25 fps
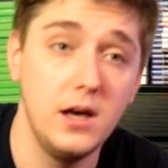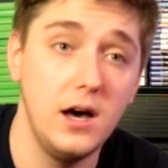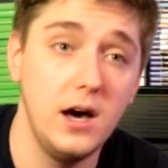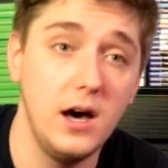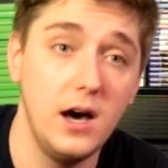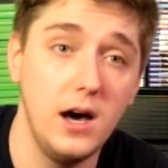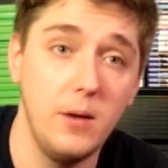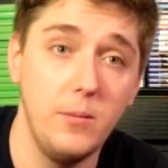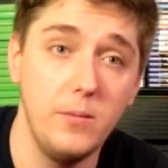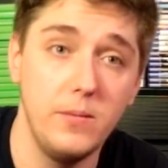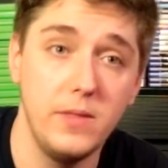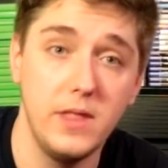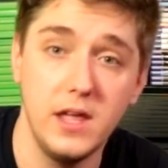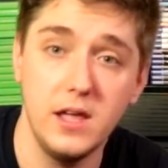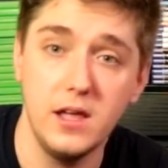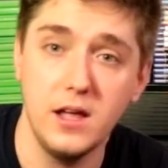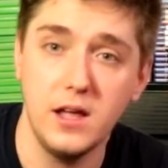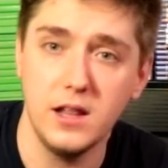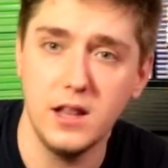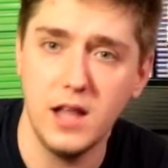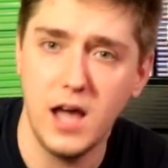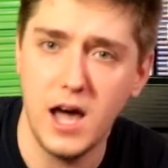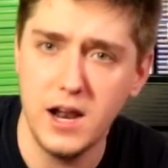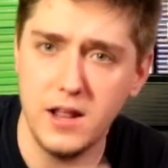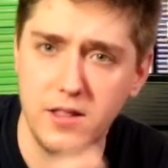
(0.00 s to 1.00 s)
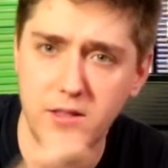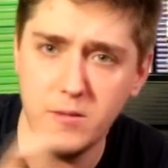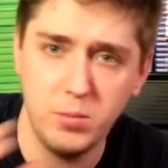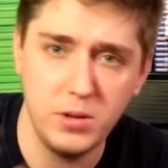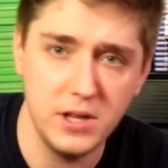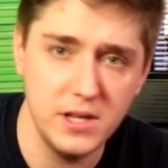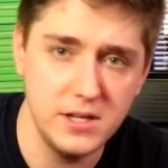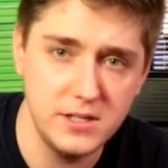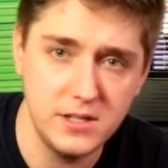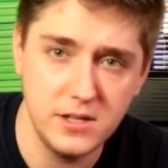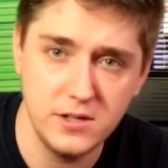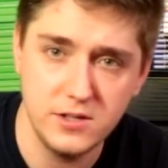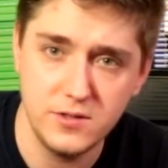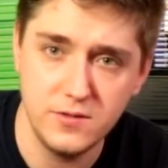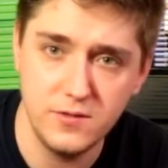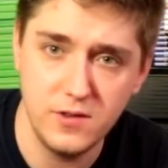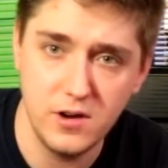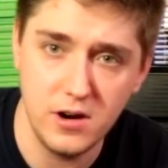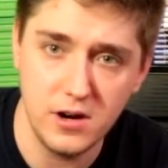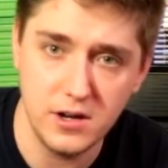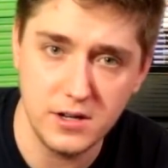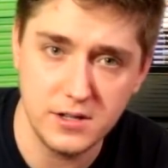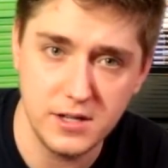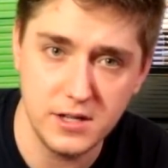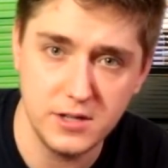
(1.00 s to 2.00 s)
A lot of the PlayStation
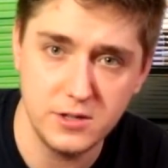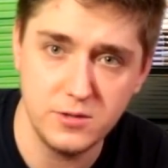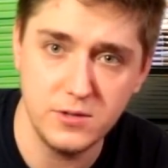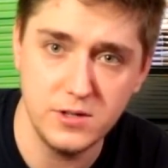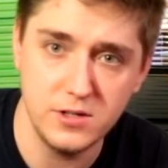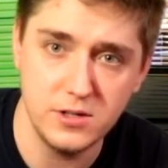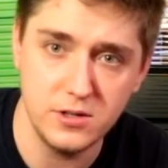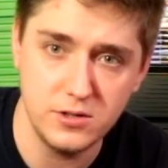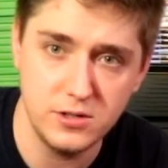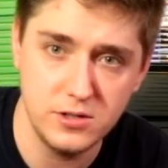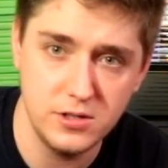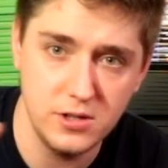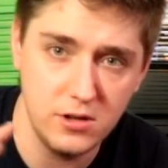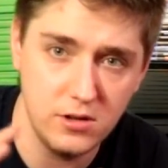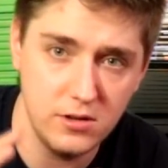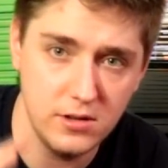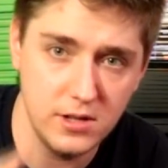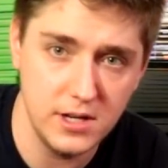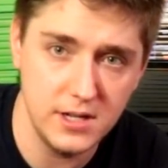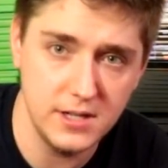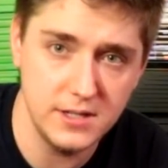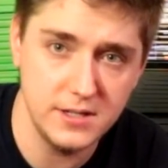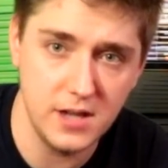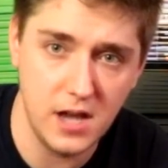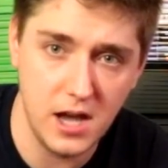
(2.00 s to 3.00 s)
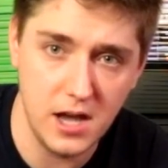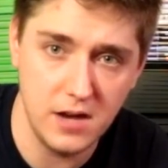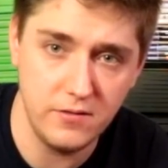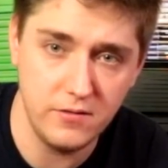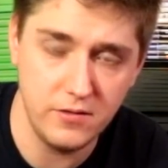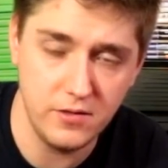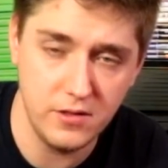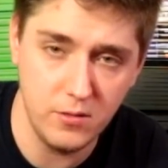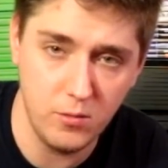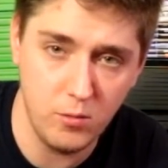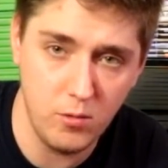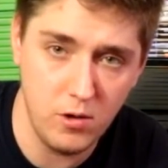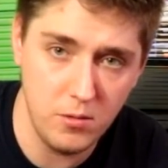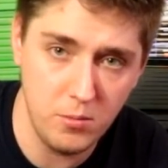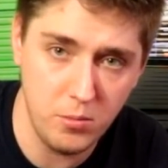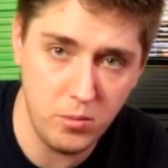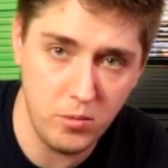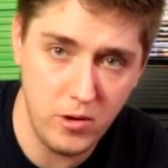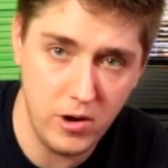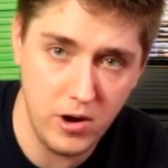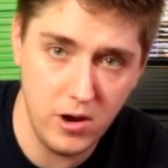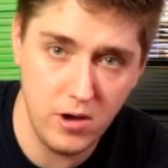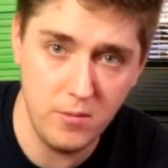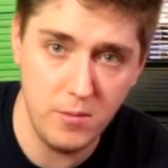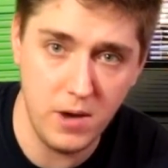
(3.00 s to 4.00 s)
VR accessories are still only designed for the
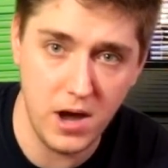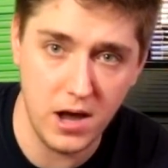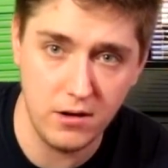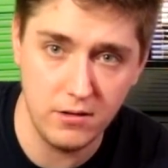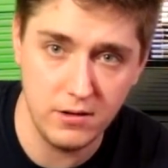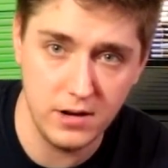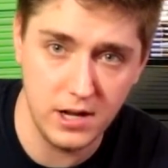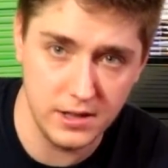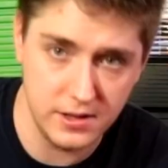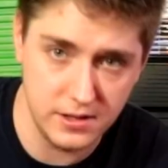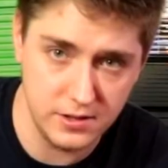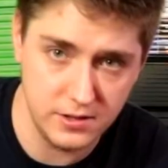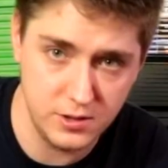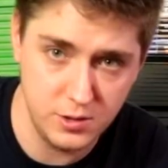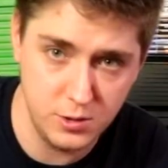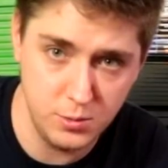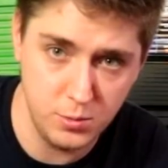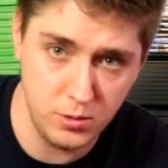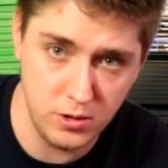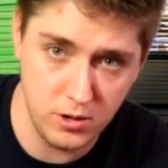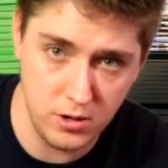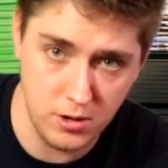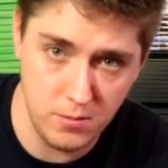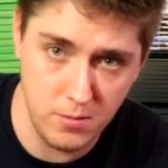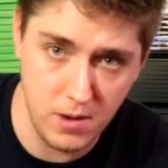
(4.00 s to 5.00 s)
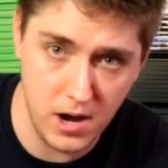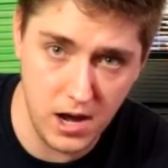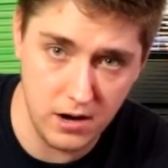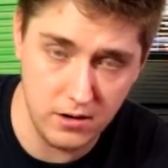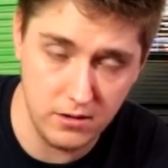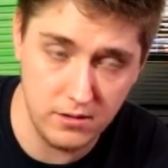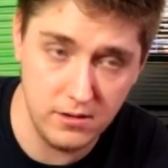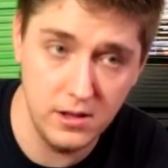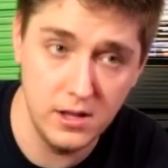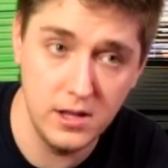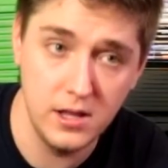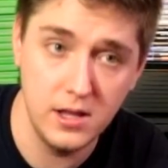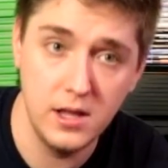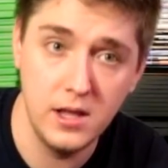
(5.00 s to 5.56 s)
1.0 model, not the 2.0 model.